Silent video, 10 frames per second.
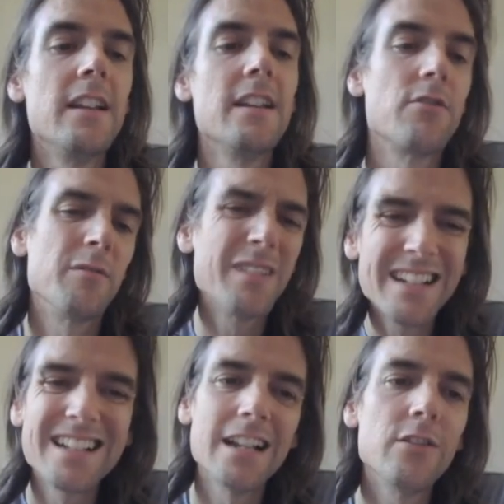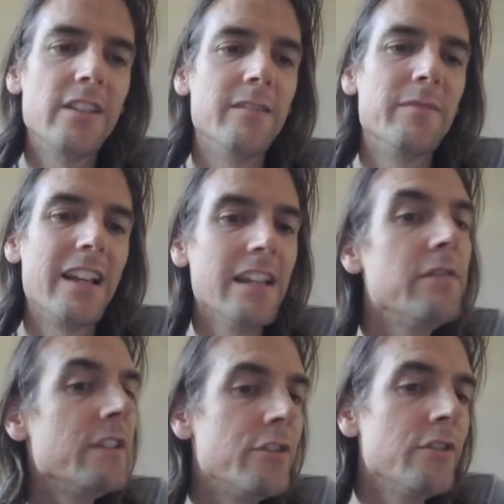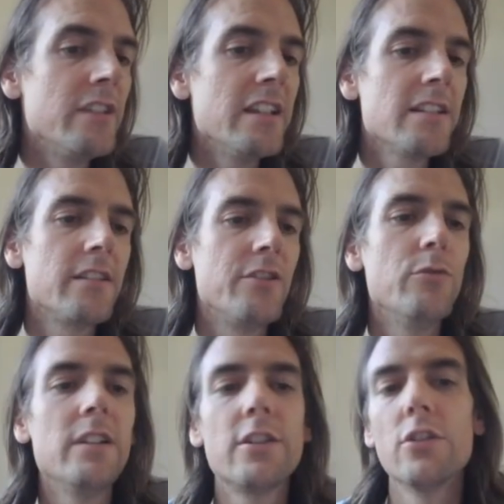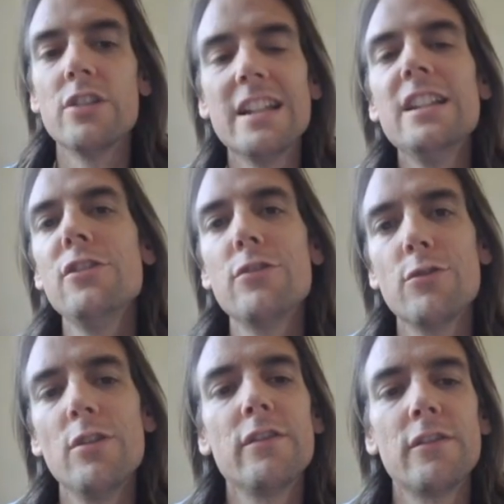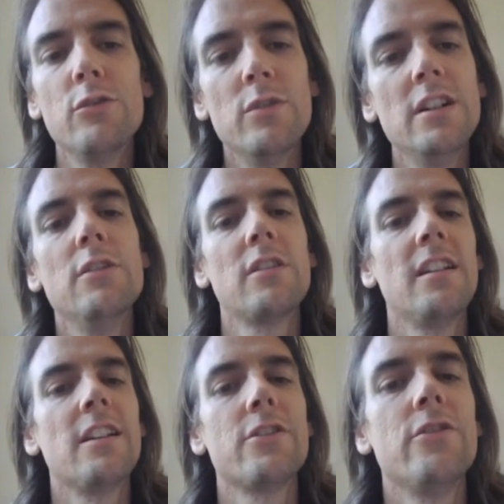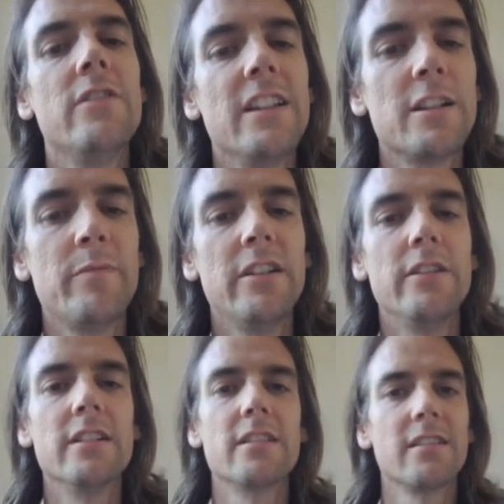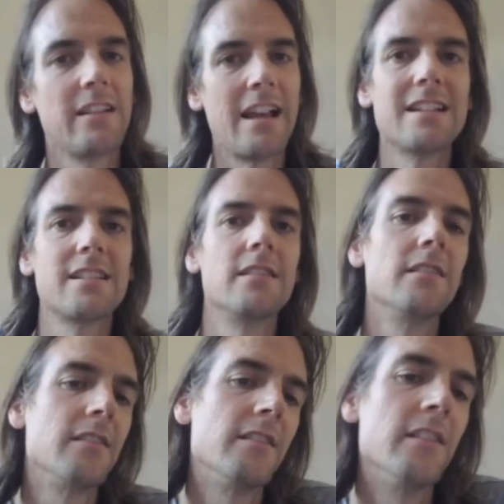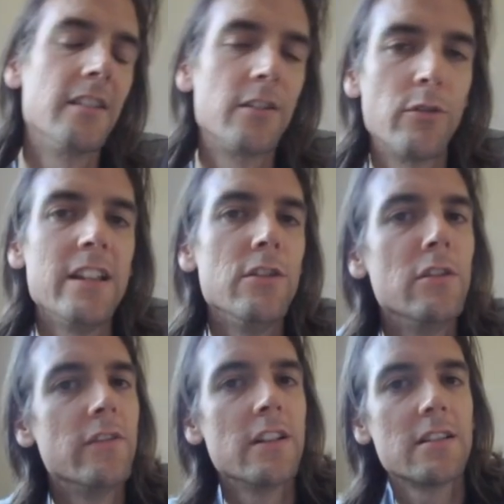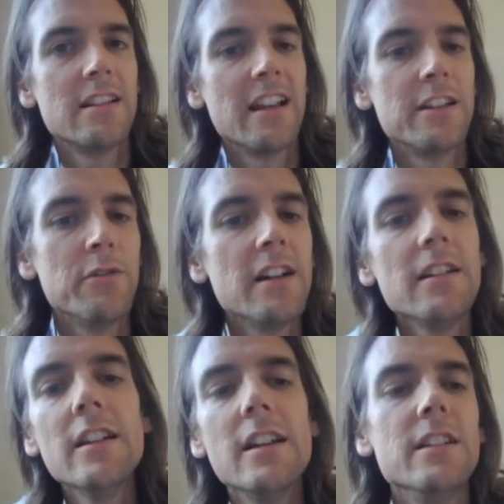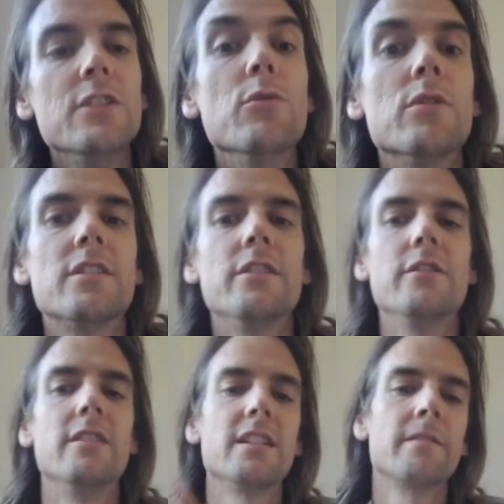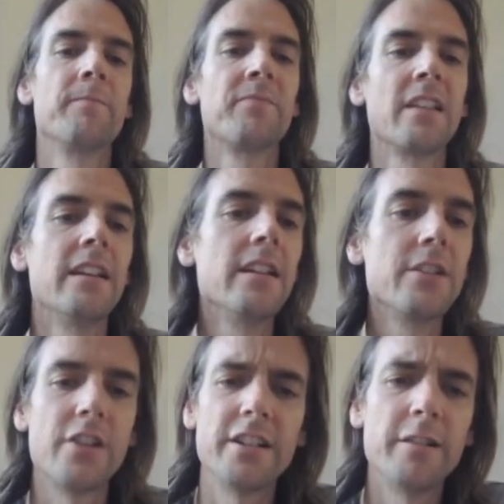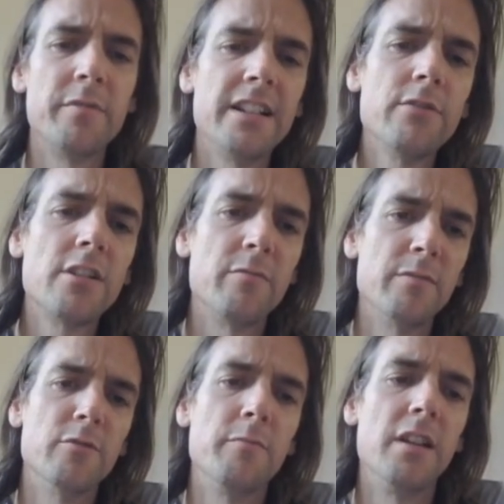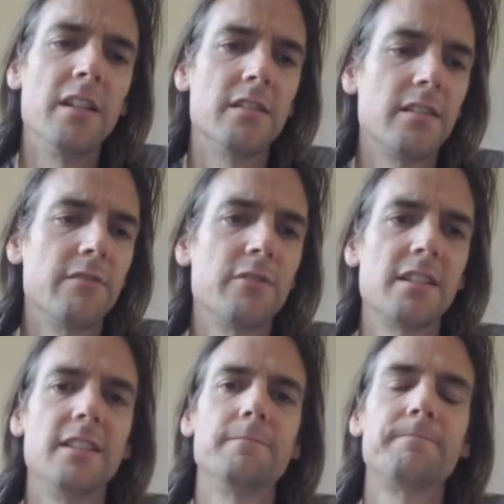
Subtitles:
So I'm going to tell them that if you do this, you will continue to offer a world-class student experience. As the great university that you are, you want to do this. ChatGPT was a bit more blunt, wasn't it?